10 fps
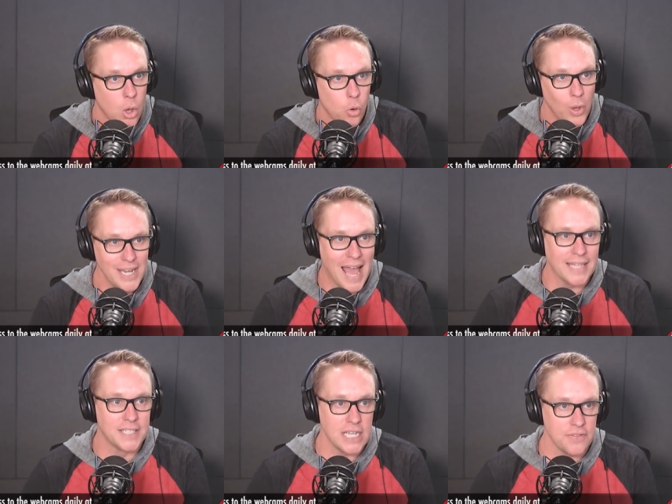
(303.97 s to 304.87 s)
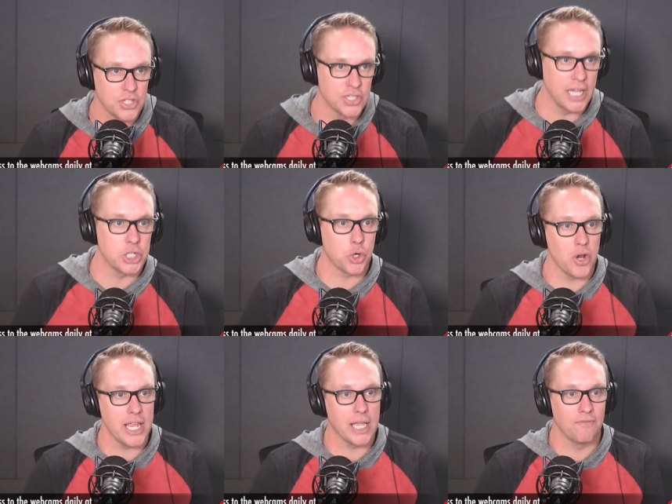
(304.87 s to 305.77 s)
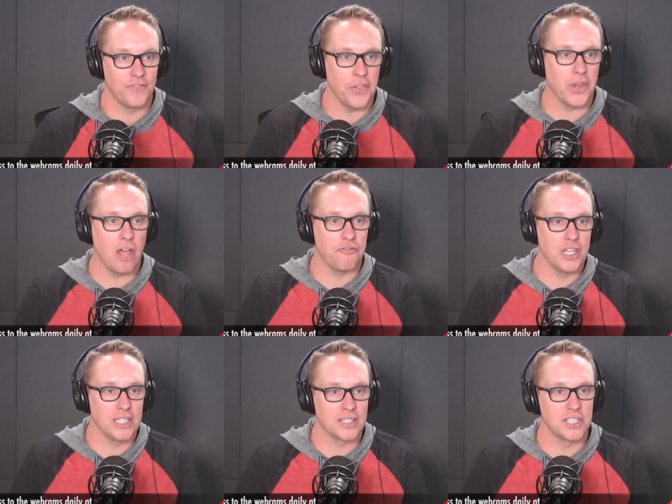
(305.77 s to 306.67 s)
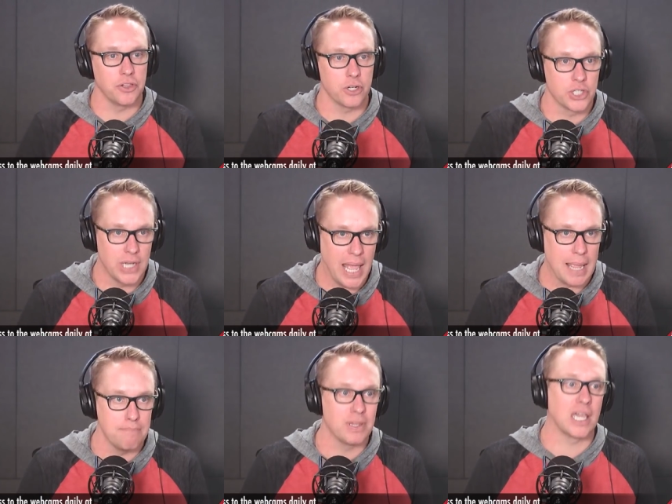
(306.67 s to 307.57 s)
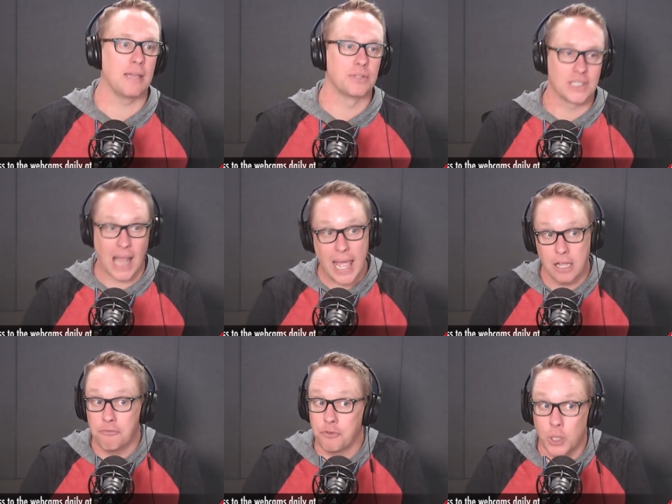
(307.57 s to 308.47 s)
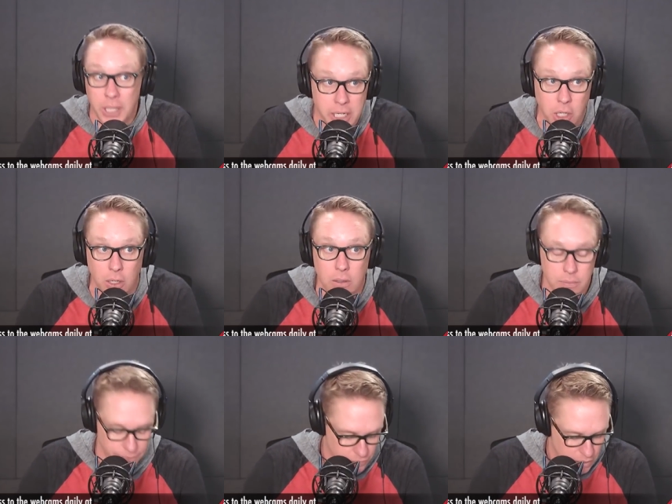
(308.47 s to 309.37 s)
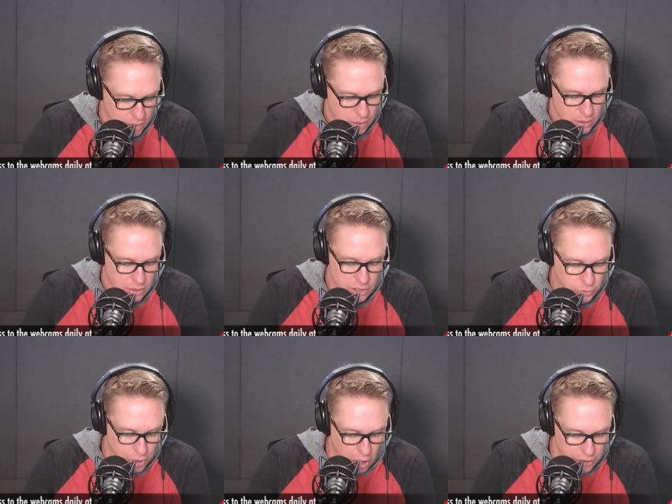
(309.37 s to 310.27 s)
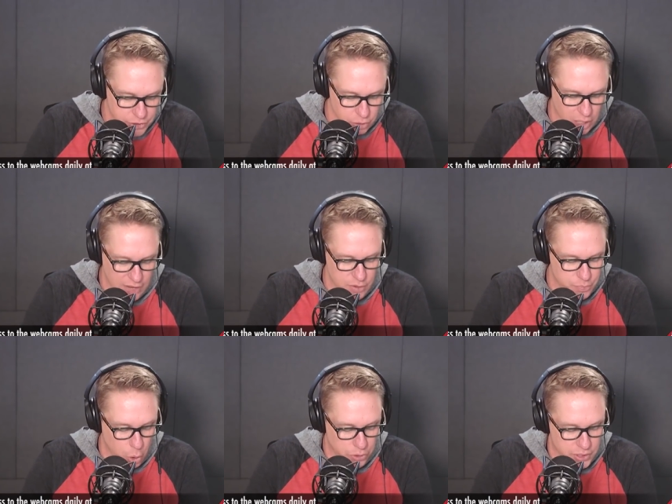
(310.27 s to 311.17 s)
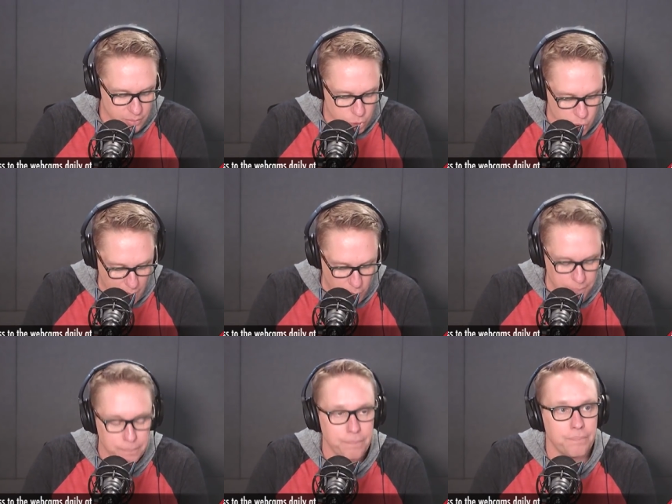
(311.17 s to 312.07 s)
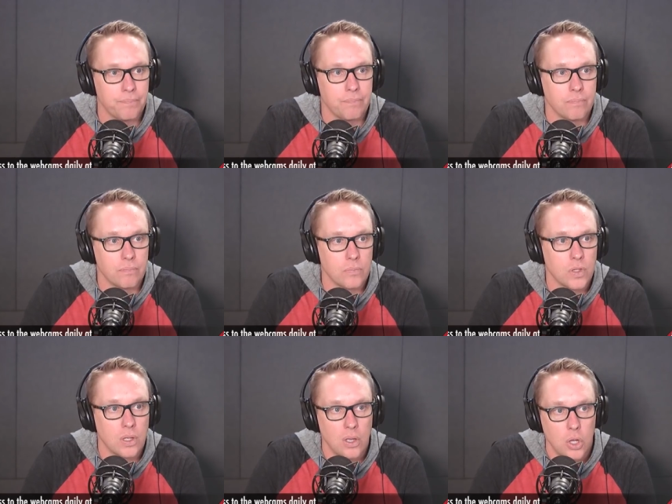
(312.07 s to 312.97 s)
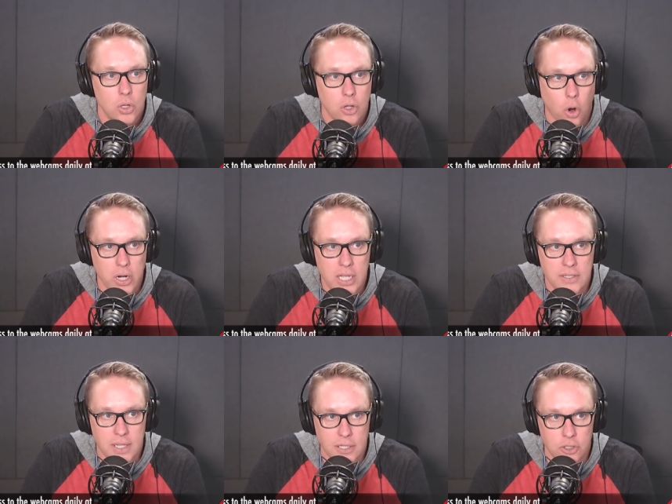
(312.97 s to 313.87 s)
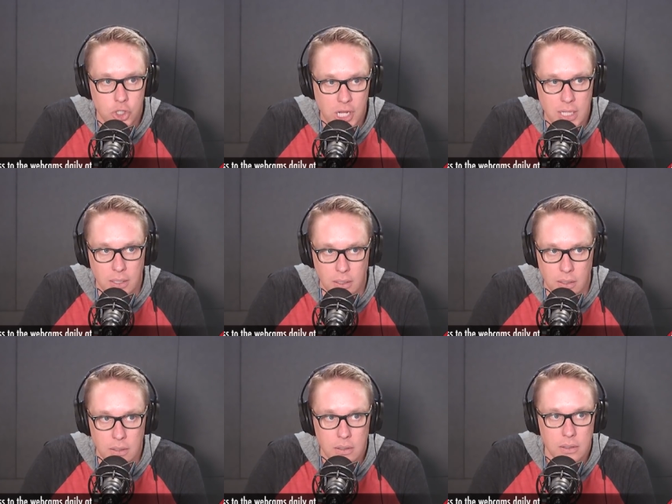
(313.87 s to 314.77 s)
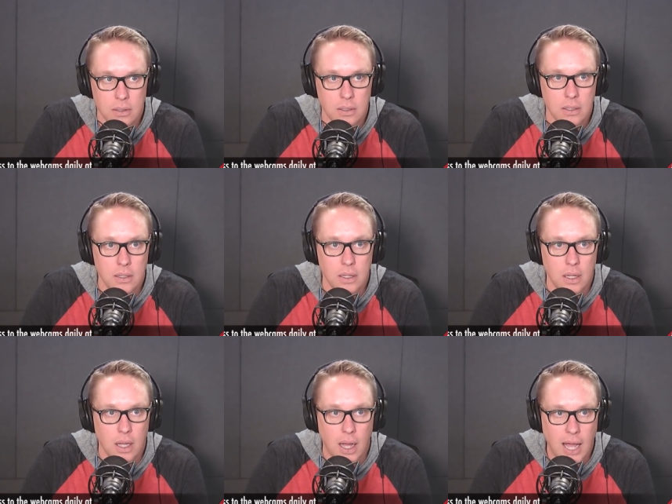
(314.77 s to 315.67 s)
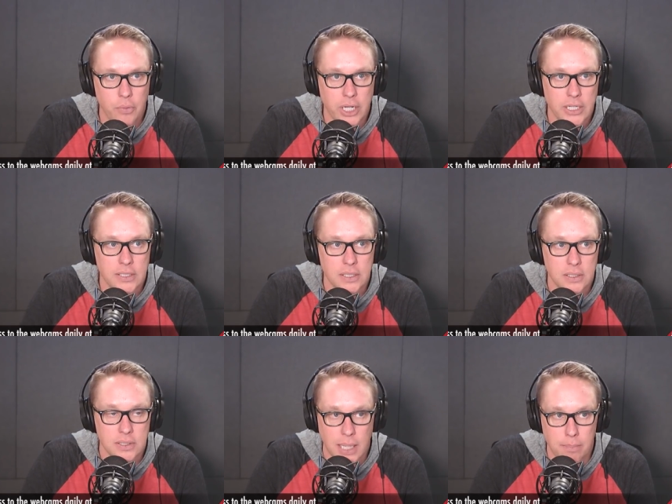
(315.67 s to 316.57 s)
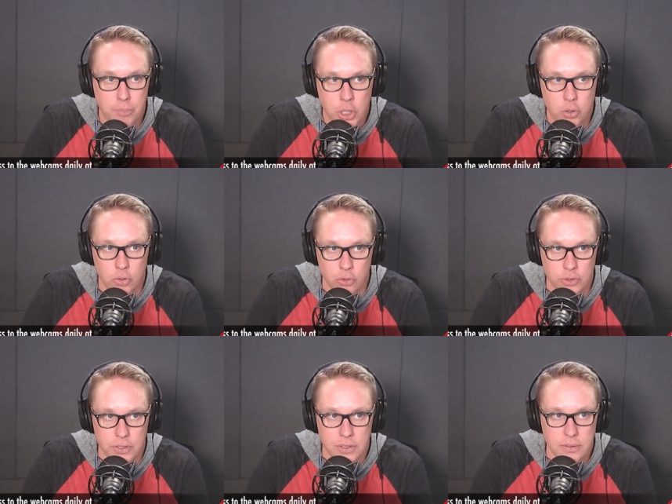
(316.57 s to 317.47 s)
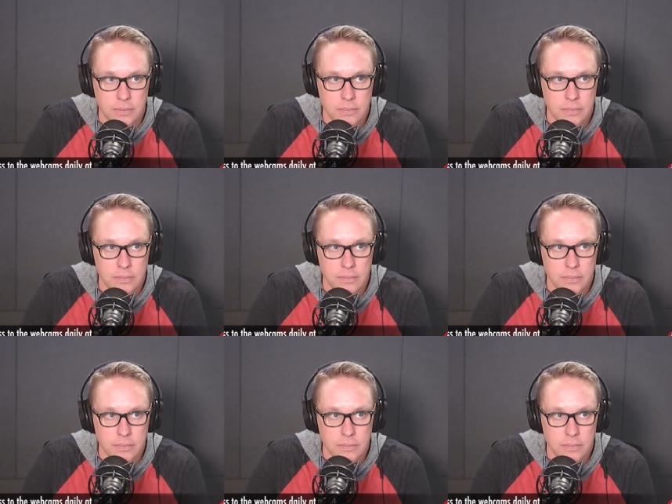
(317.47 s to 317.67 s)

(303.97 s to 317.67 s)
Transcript: What 19th century Philadelphia distiller's name became slang for liquor? This one also gave you both some trouble. Courtney said gin. Hot Wings said booze.